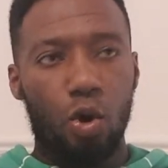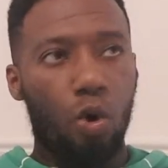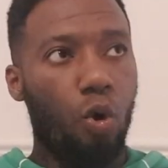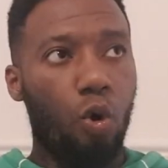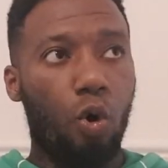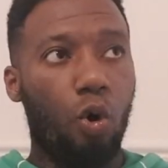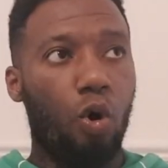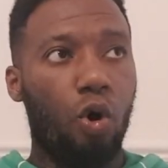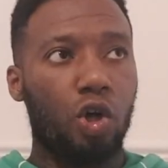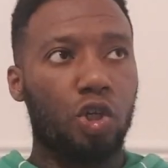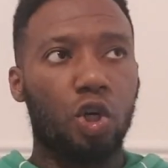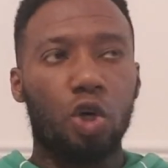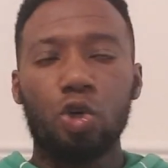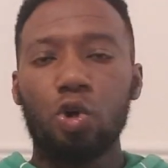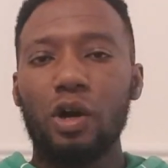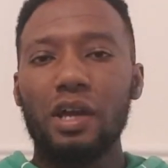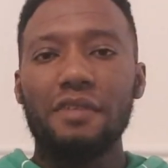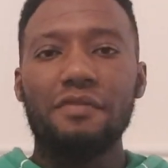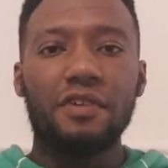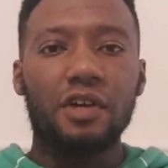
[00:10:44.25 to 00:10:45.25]
Or you're
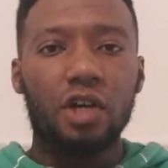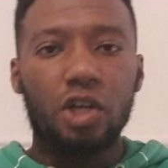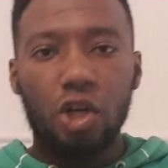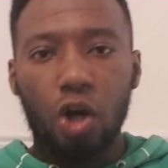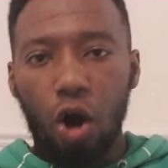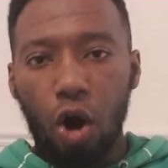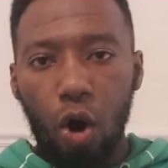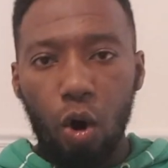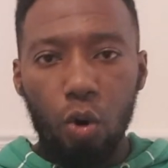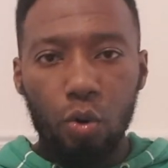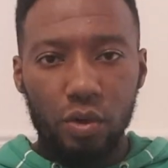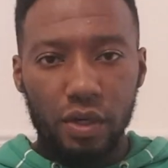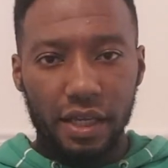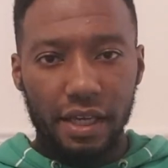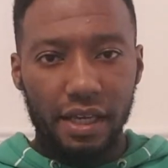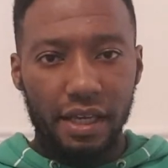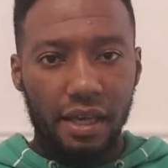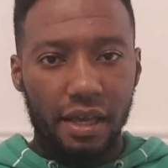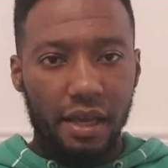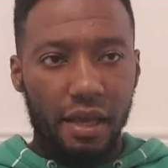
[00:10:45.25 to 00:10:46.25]
not even going to own
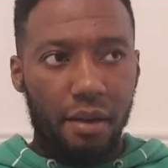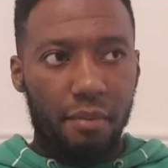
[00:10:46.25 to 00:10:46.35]
it